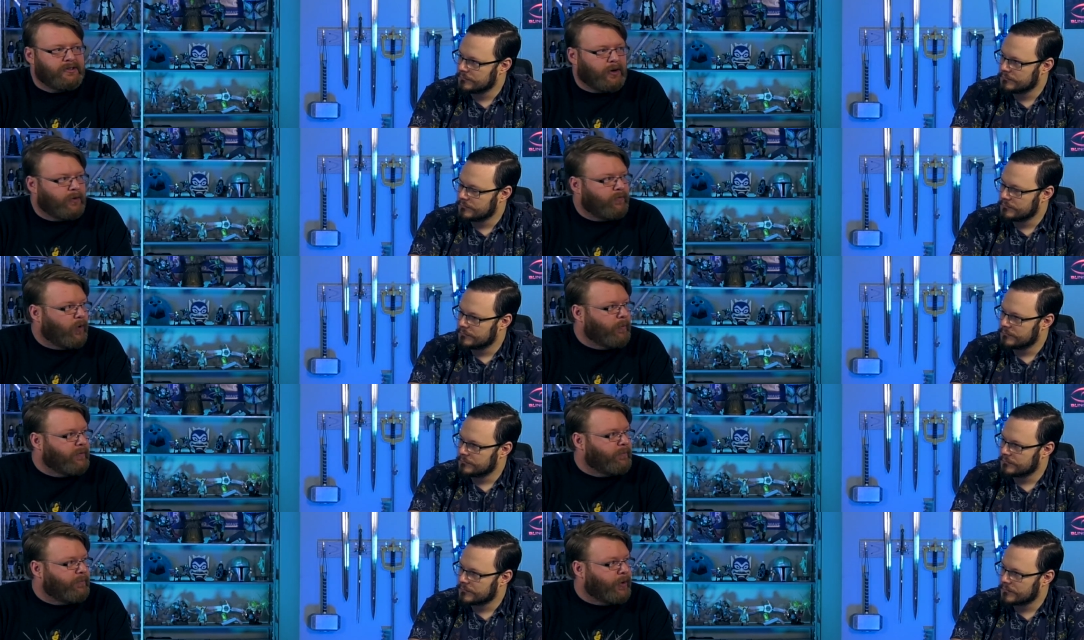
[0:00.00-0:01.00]
Speaker 1: start
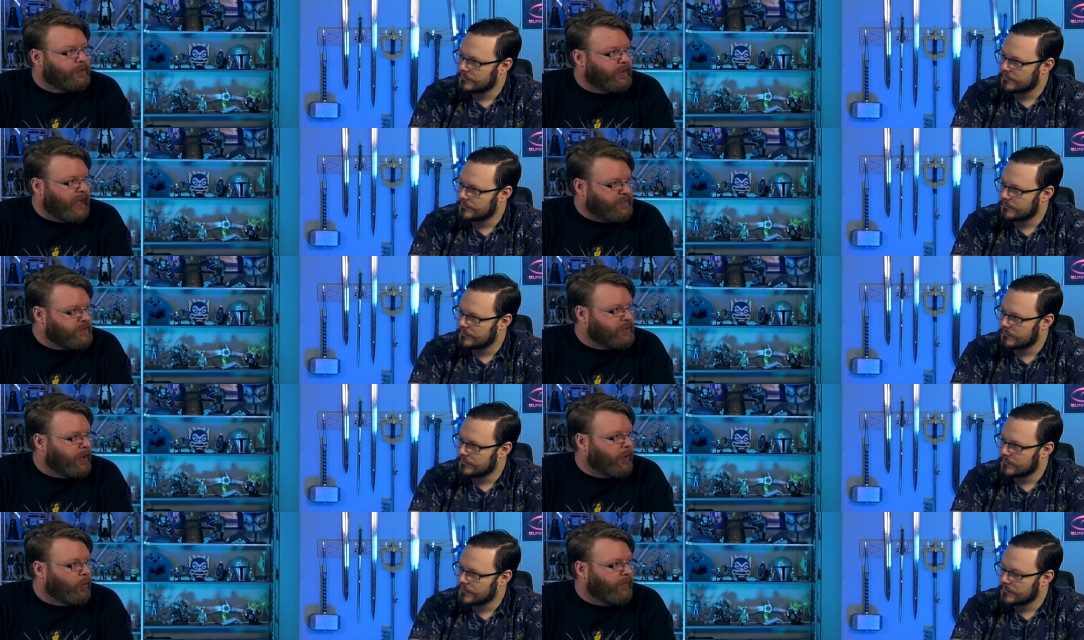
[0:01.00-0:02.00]
forming parts of the
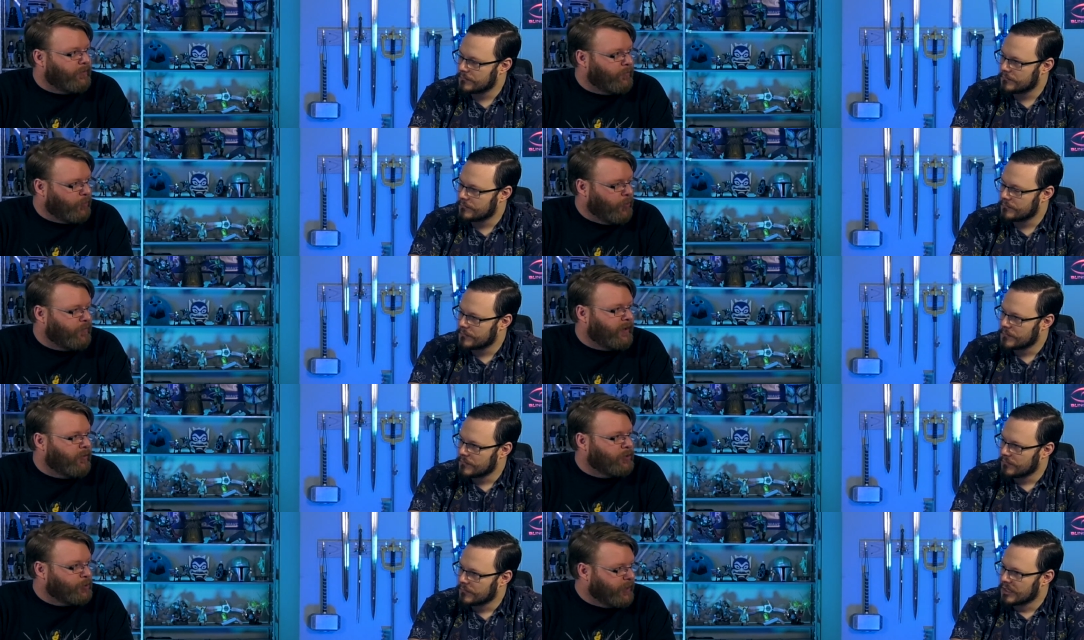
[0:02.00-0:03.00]
SSR or whatever
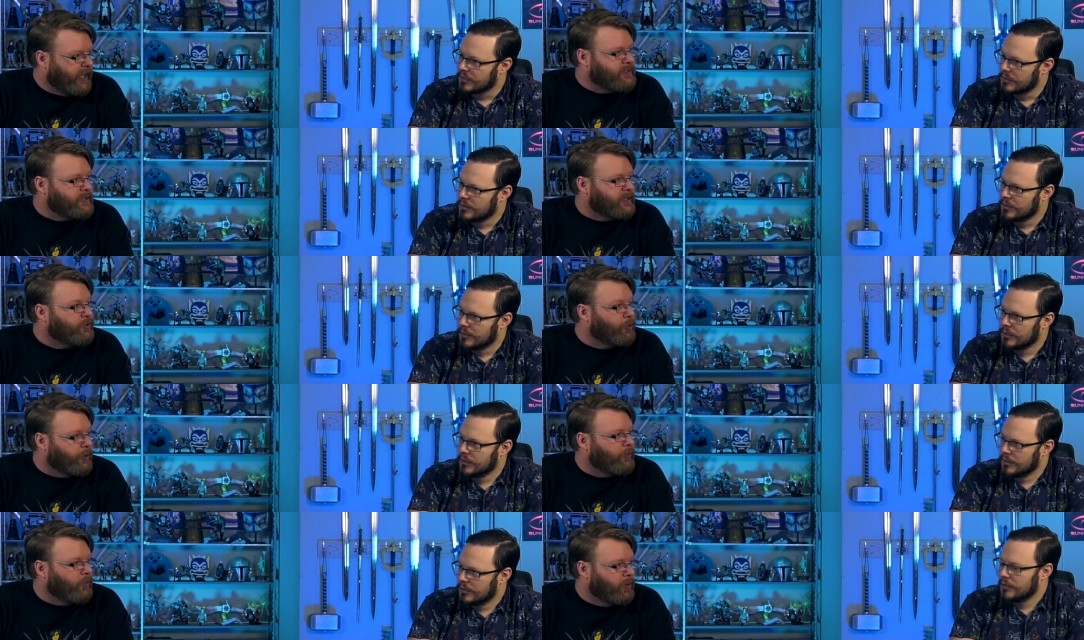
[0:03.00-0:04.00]
Roosevelt creates it
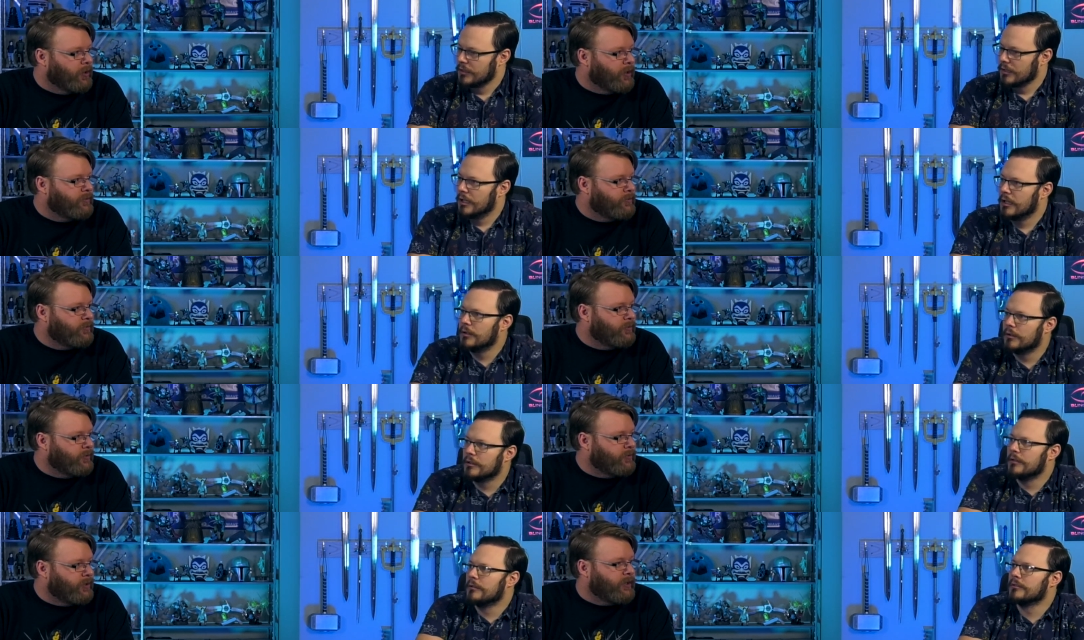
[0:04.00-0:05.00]
during the war
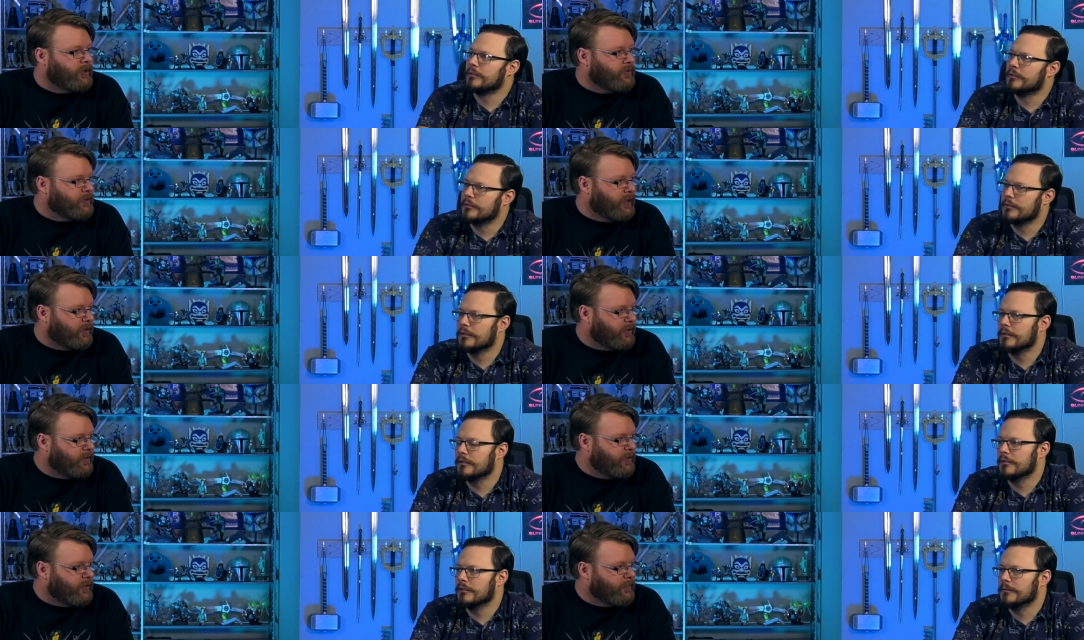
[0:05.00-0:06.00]
10 years later,
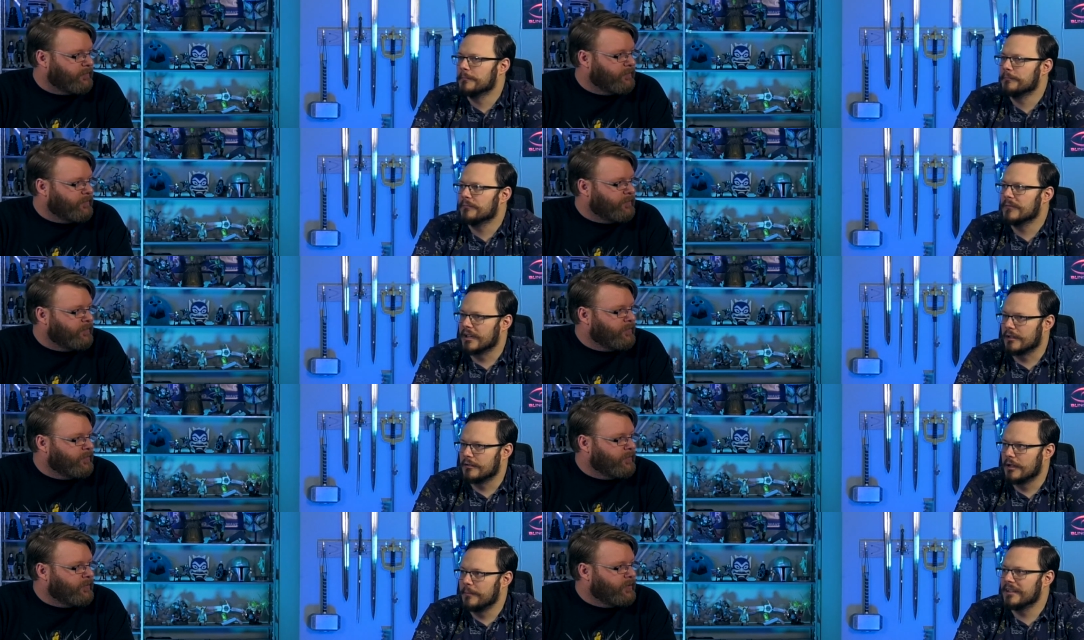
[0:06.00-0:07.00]
Speaker 2: you know. Yeah.
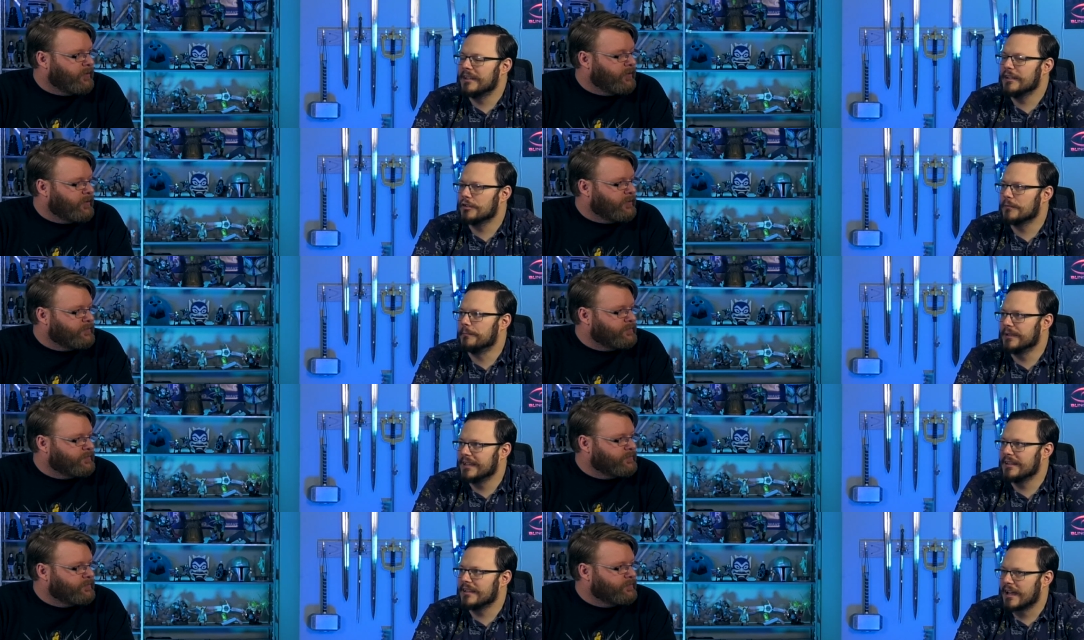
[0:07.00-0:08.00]
I mean, he could
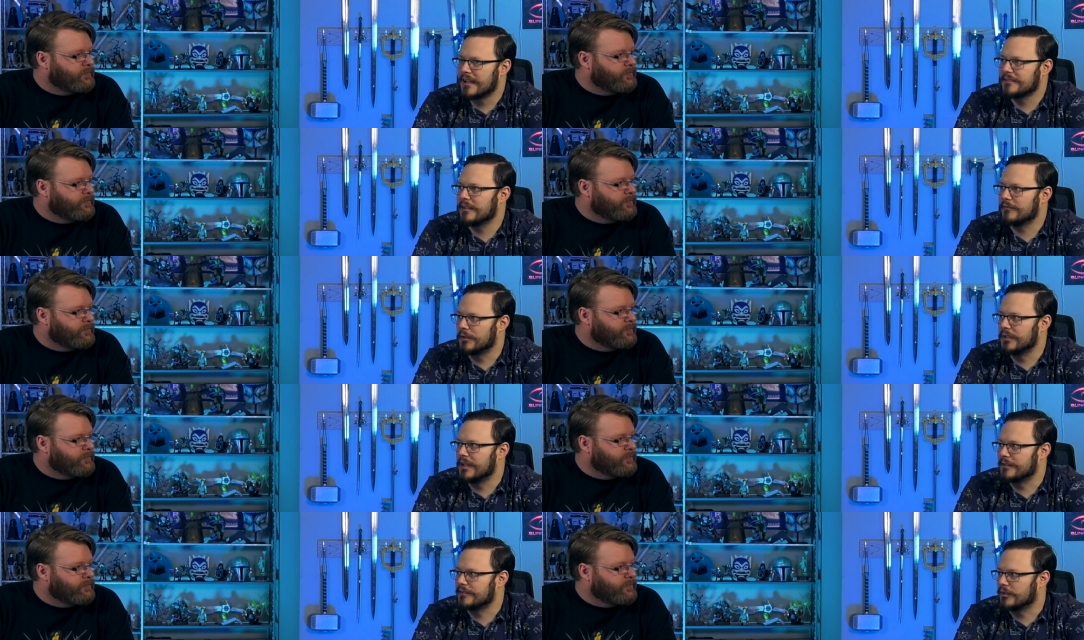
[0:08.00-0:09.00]
be the asset for the
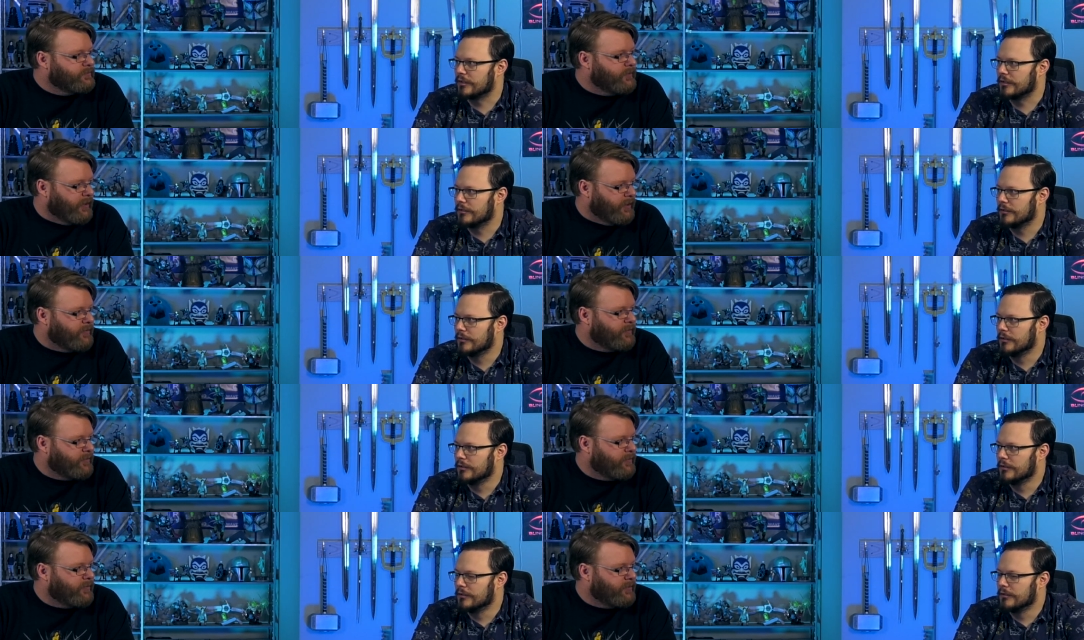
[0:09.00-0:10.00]
SSR. Yeah.
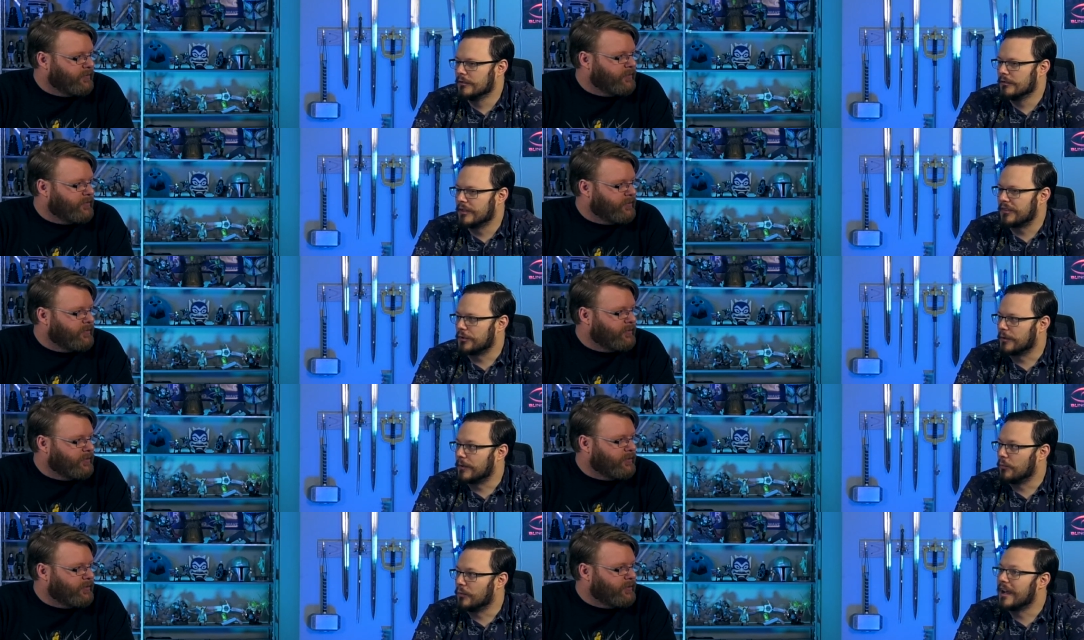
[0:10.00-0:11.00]
That they're talking
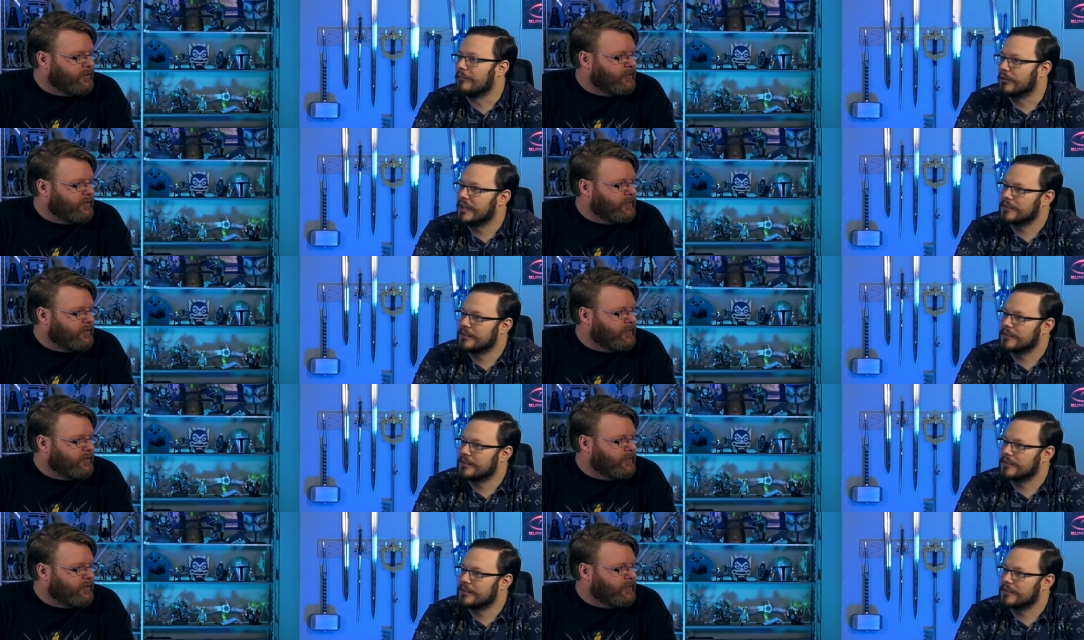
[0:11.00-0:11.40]
about whenever the